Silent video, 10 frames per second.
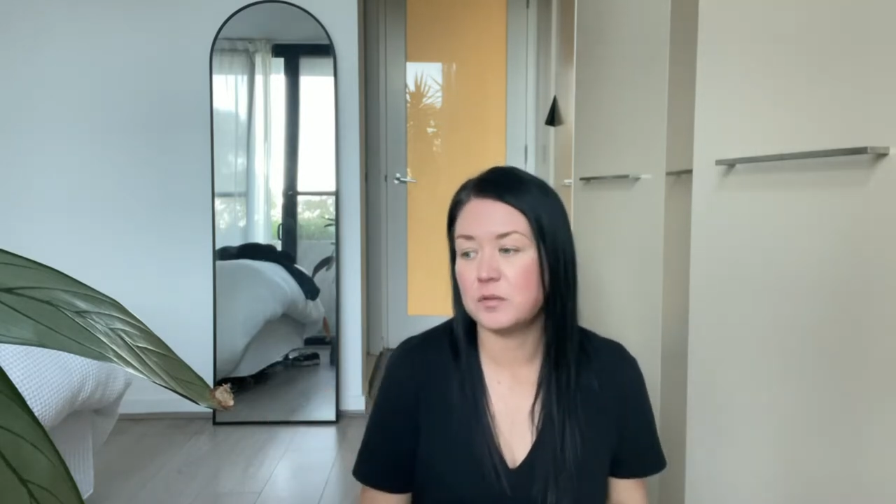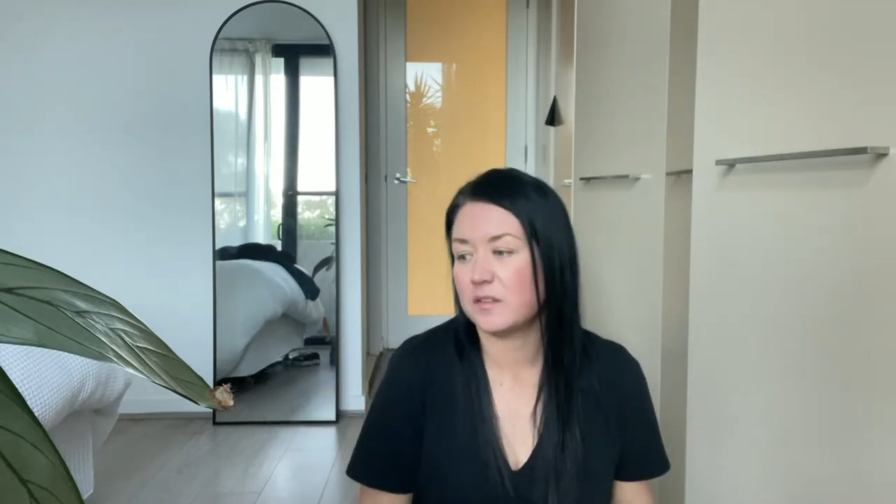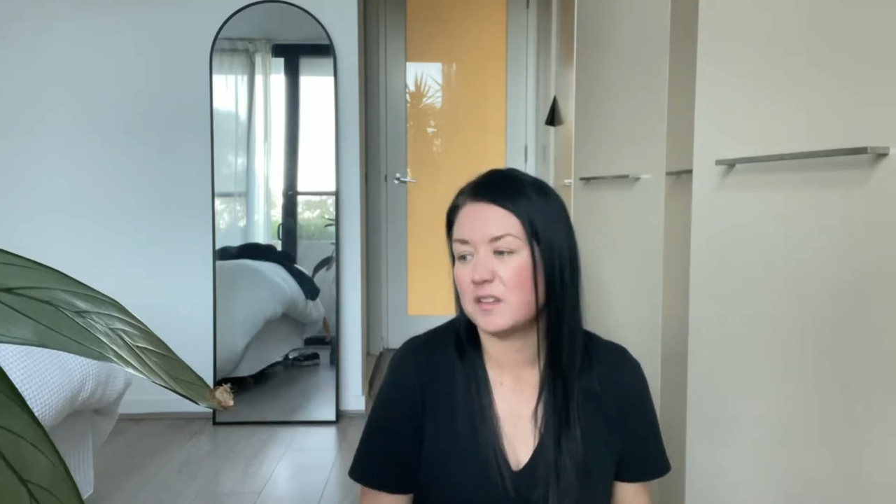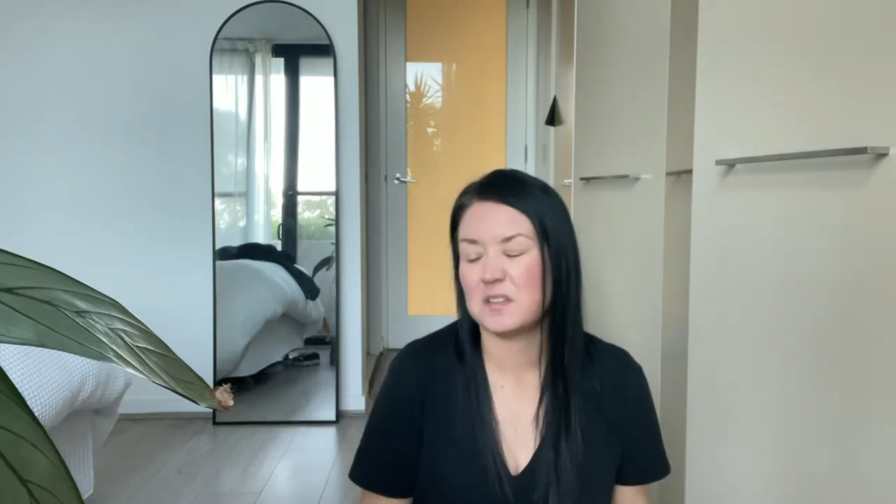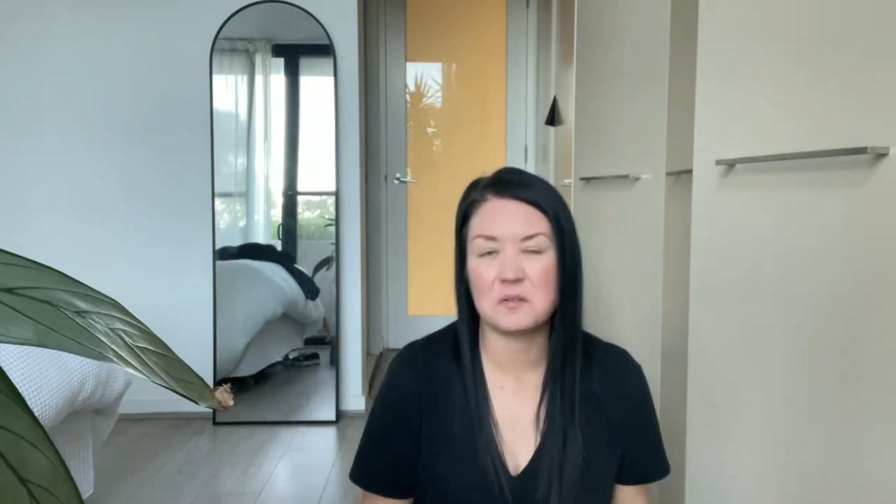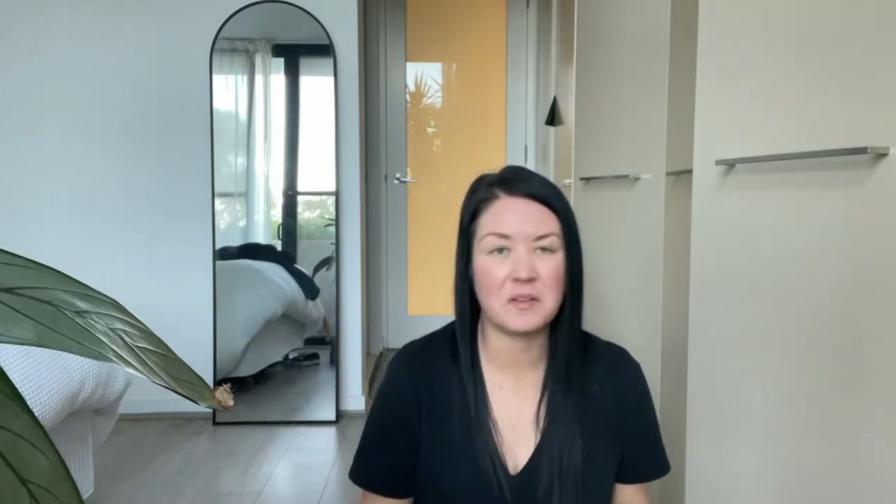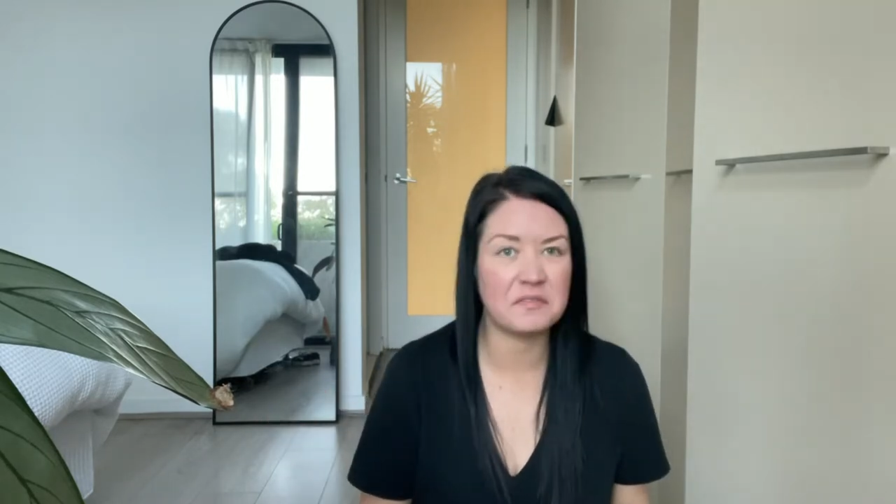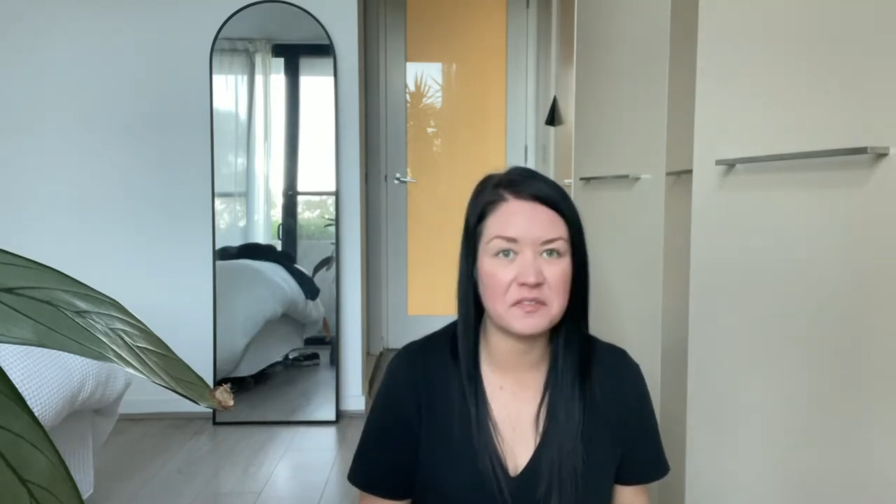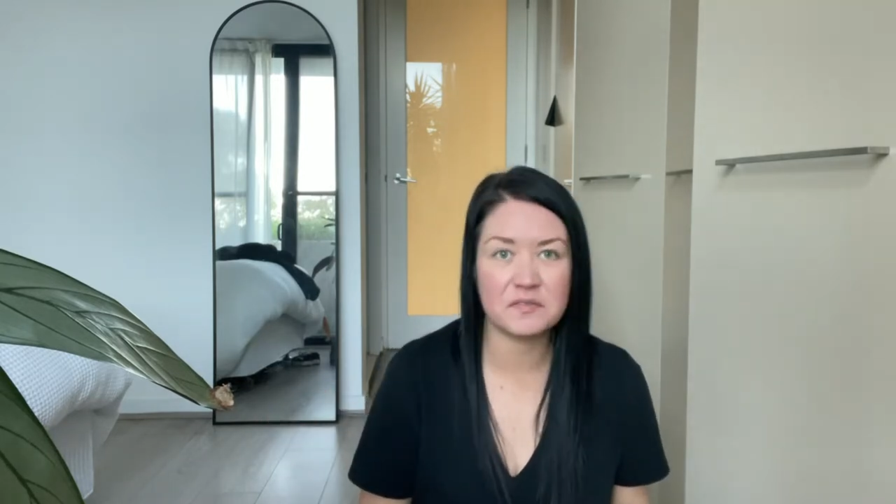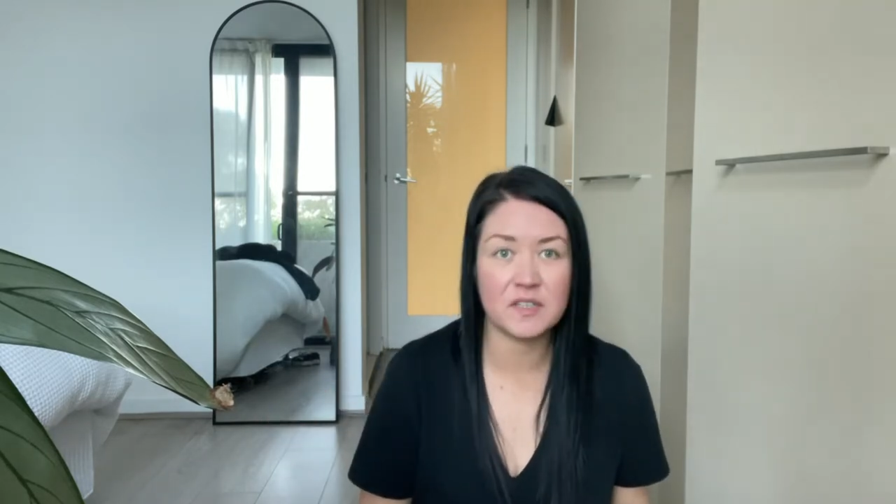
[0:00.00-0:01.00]
I think they were
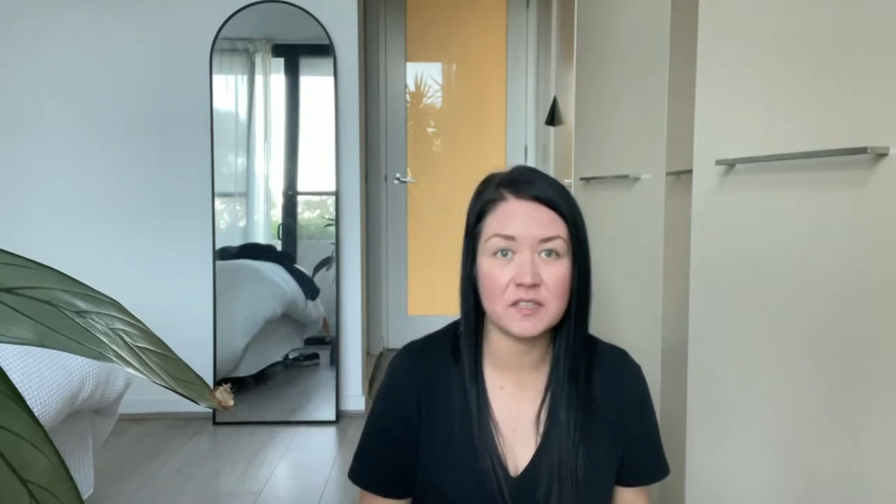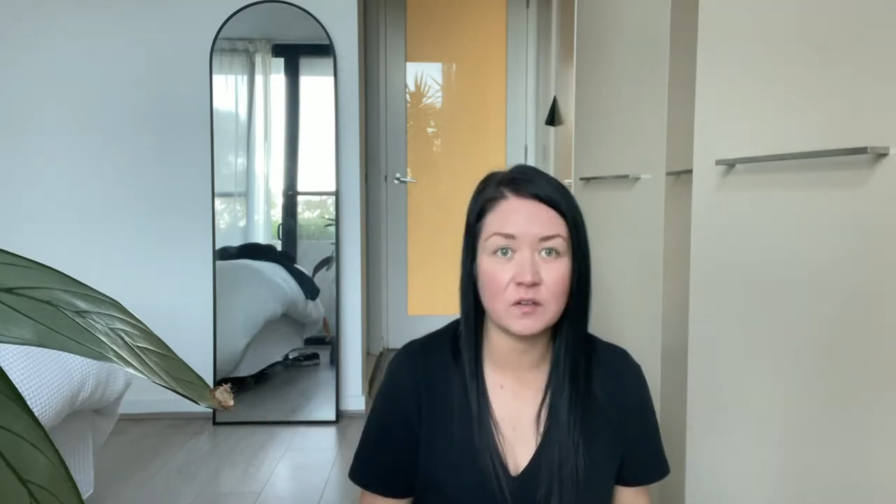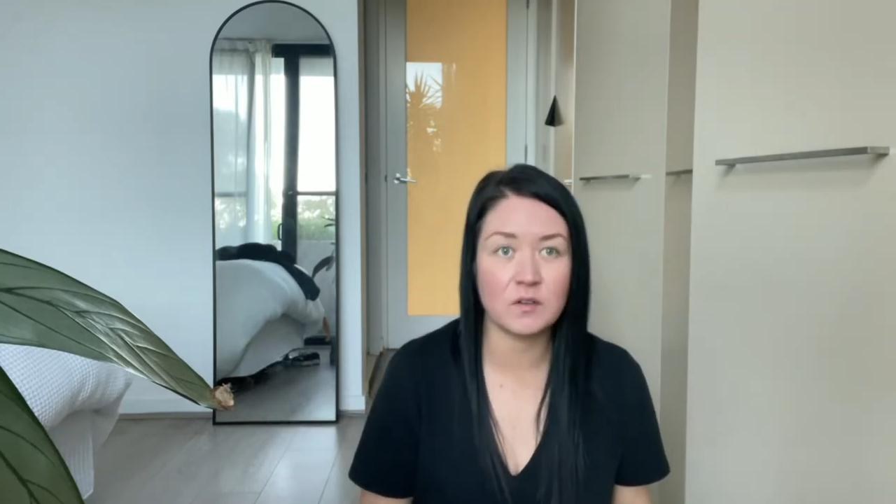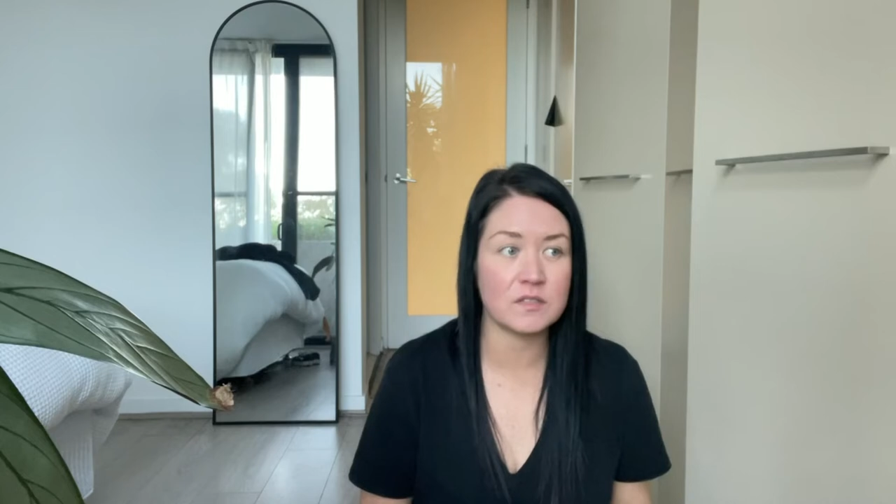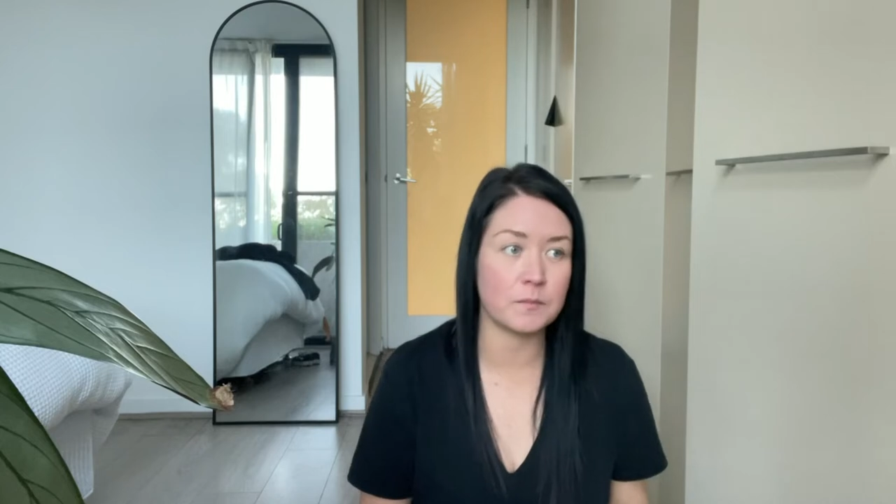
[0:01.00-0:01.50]
like fifteen dollars.